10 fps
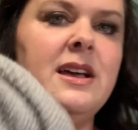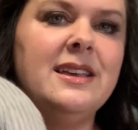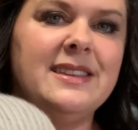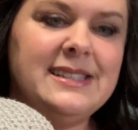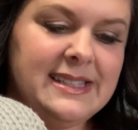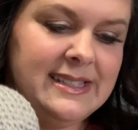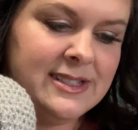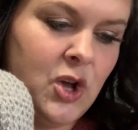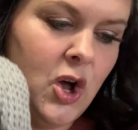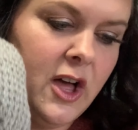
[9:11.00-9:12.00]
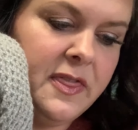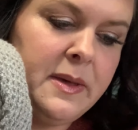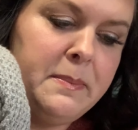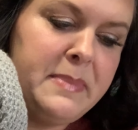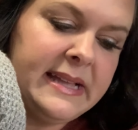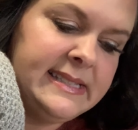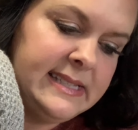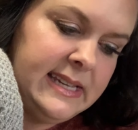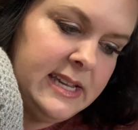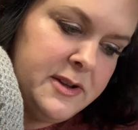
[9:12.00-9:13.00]
This is called the
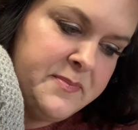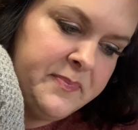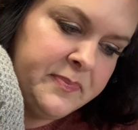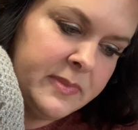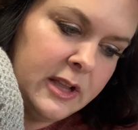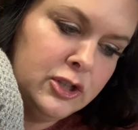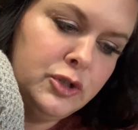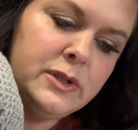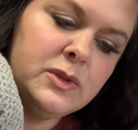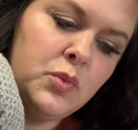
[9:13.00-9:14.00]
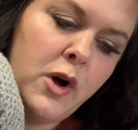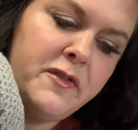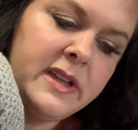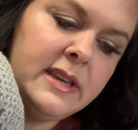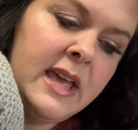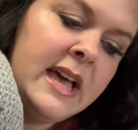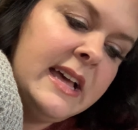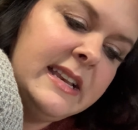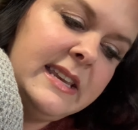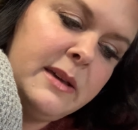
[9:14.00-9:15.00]
Betsy Loose Woven
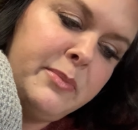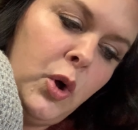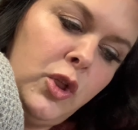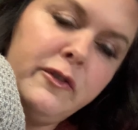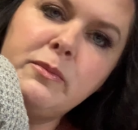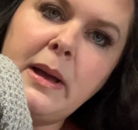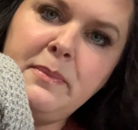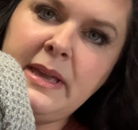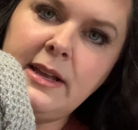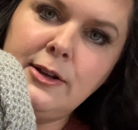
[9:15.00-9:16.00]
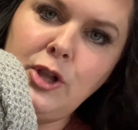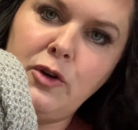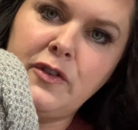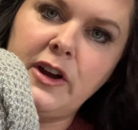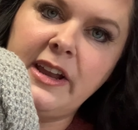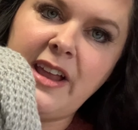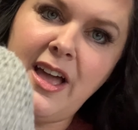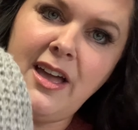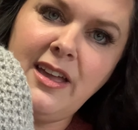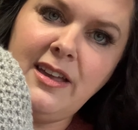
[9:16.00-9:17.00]
Knit Pullover by Pink Clover. And
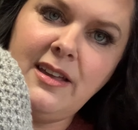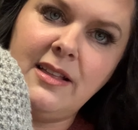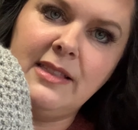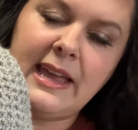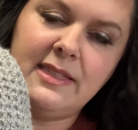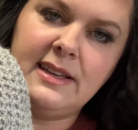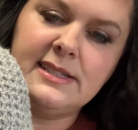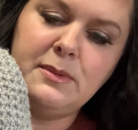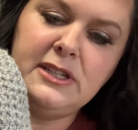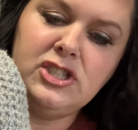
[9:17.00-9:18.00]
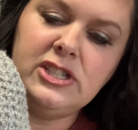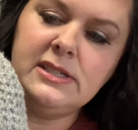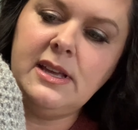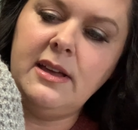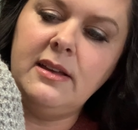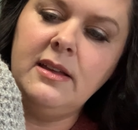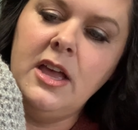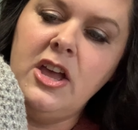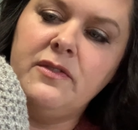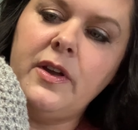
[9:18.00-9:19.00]
I like this. I mean, it's just a
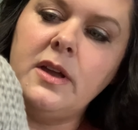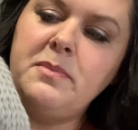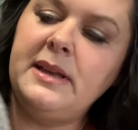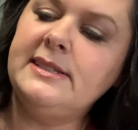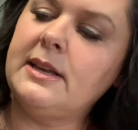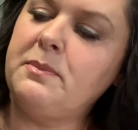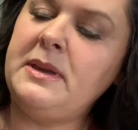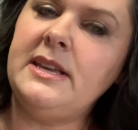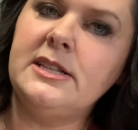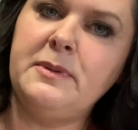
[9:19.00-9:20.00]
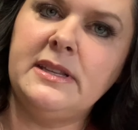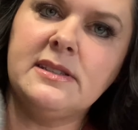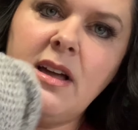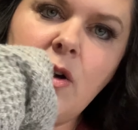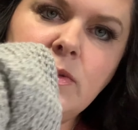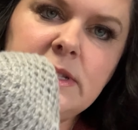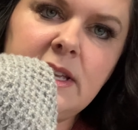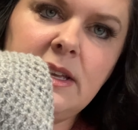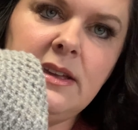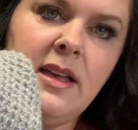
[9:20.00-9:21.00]
very basic piece, but it's
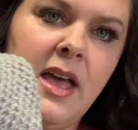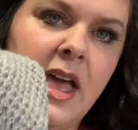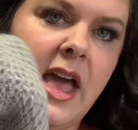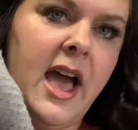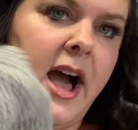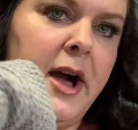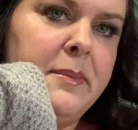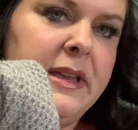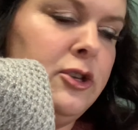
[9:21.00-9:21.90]
cozy and